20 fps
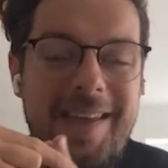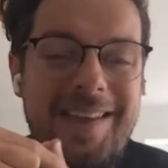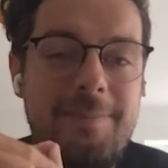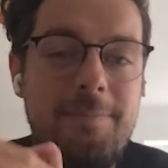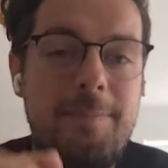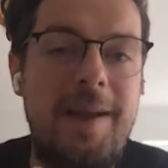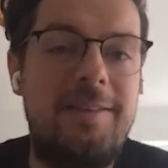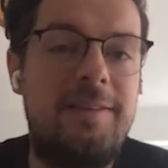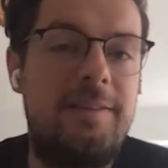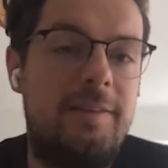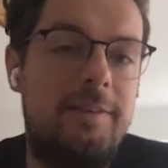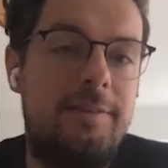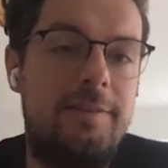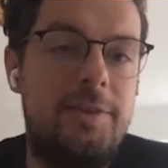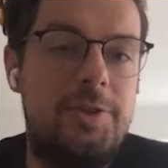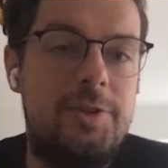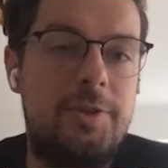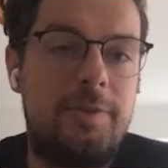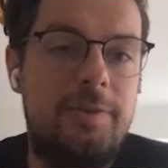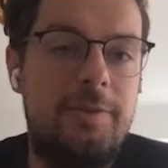them making better
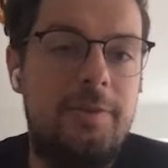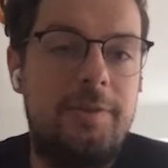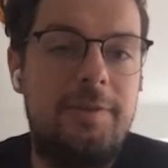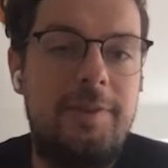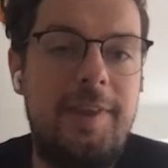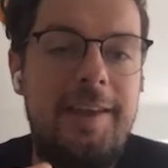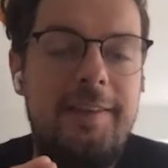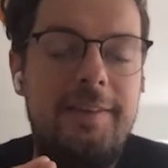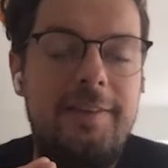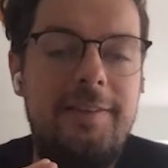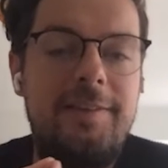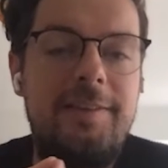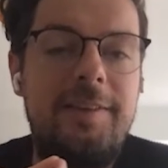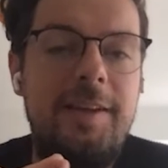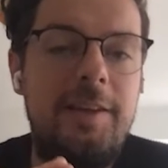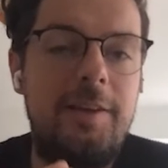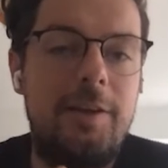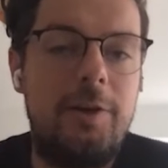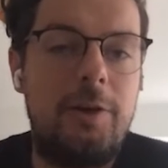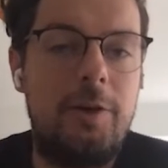decisions. They can
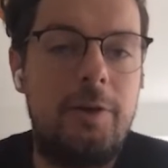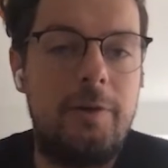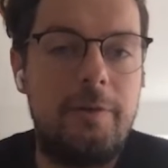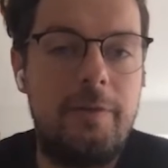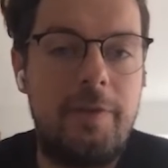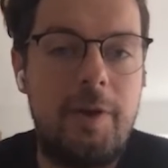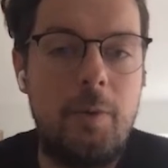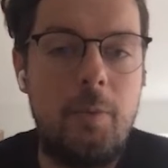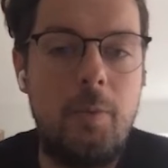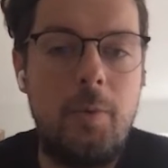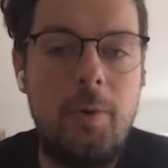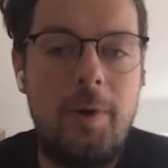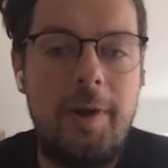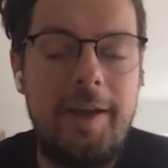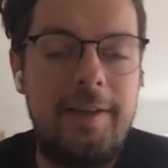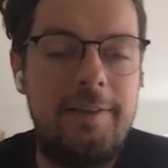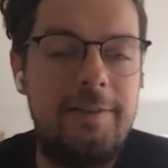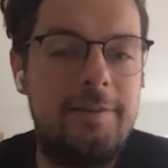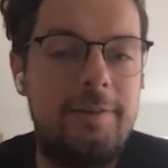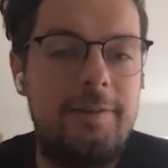see the color of their
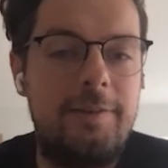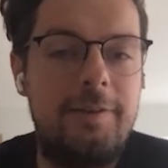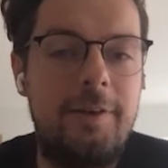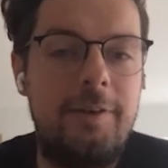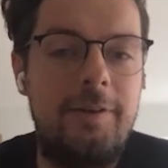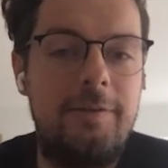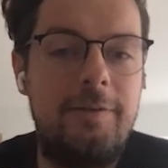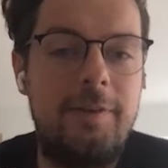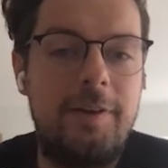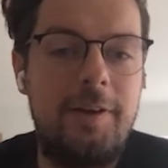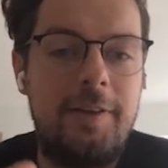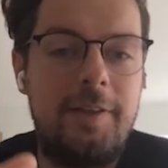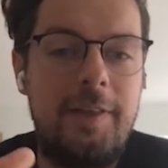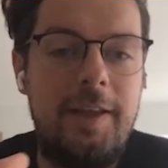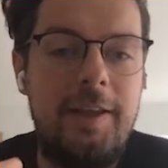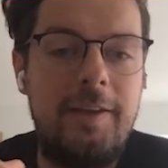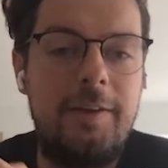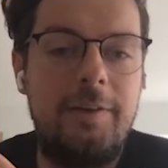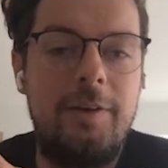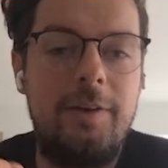wall against the sofa.
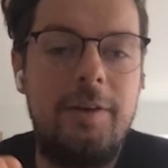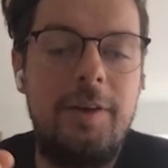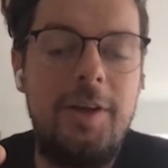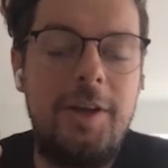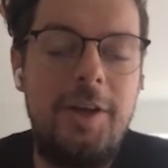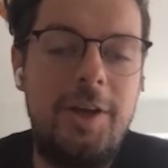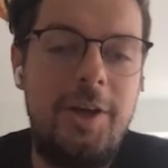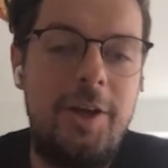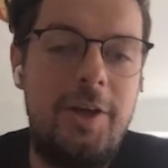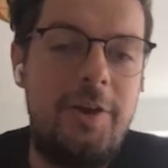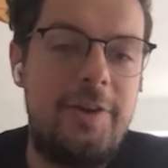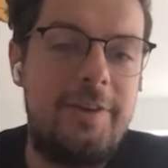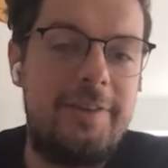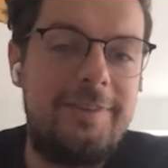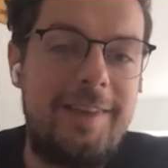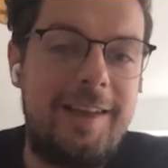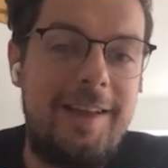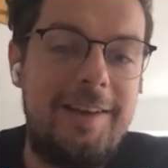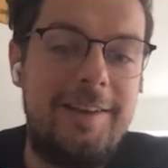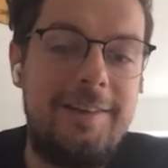They can
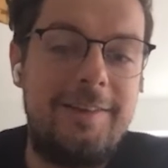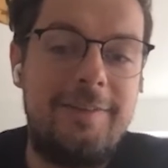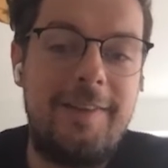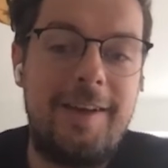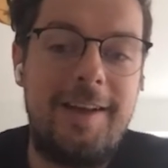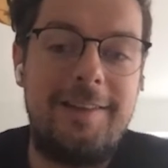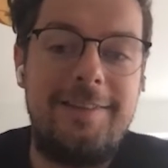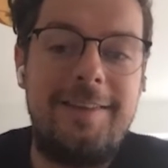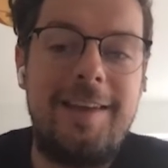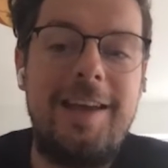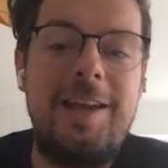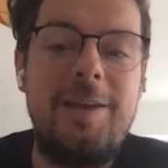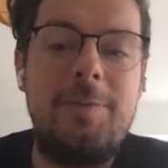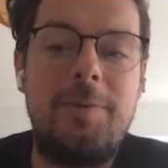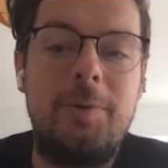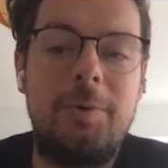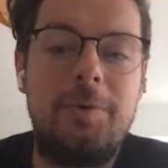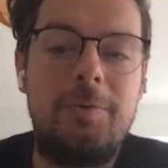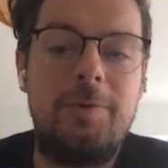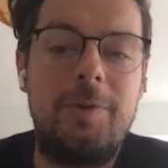understand if that
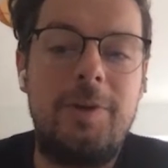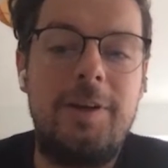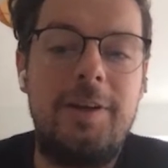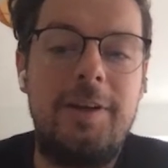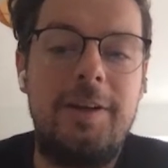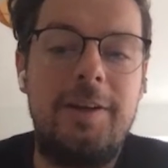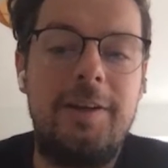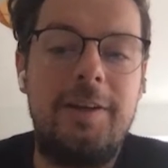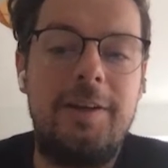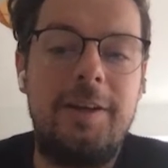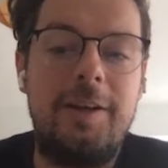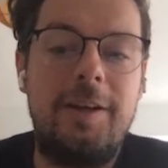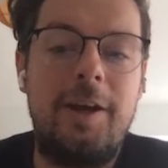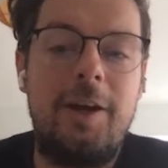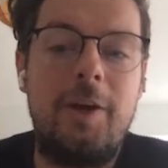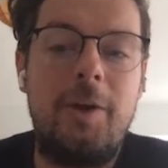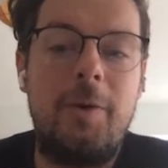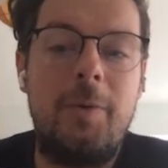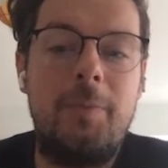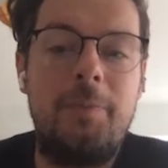table is really going to
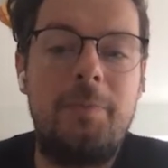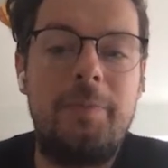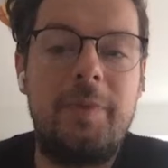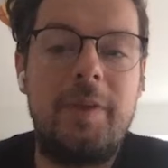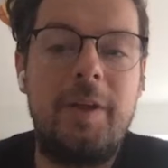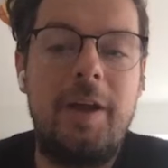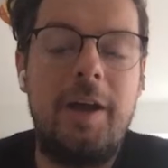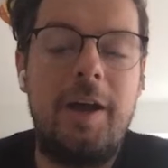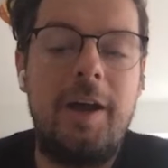go